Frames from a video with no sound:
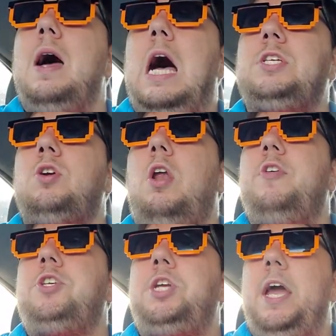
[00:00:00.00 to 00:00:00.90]
I started
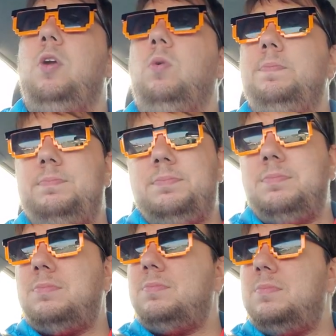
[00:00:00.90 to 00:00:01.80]
this channel,
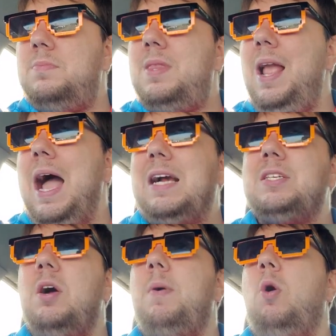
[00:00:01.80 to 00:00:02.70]

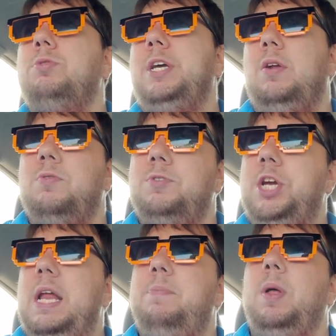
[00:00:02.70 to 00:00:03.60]
actually on my old channel,
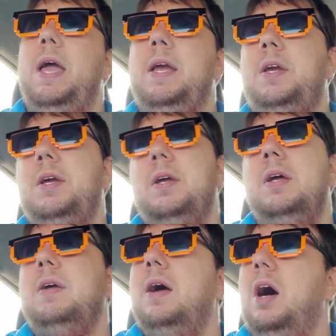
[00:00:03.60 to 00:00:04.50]
J.D. Plank.
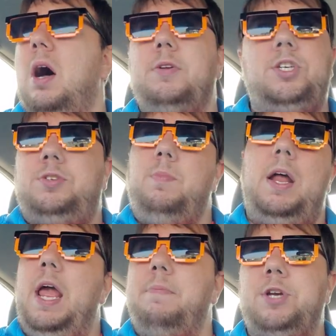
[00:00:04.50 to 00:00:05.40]
It's just
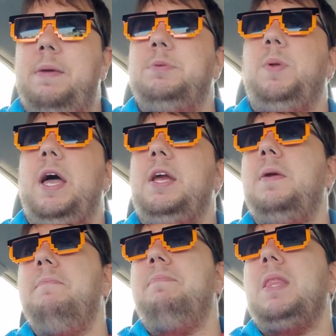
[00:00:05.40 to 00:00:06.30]
my name, James Plank.
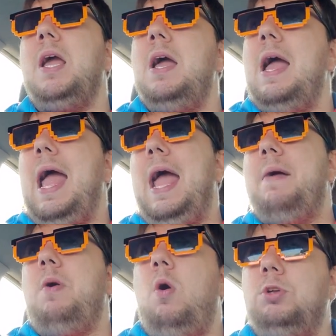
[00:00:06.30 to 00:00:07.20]

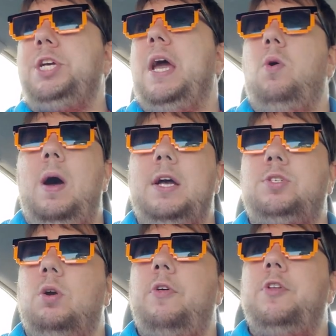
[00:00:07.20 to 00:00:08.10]
And my old channel, I
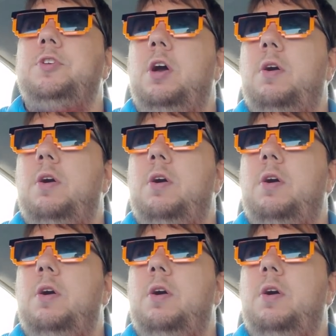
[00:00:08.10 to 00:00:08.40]
started a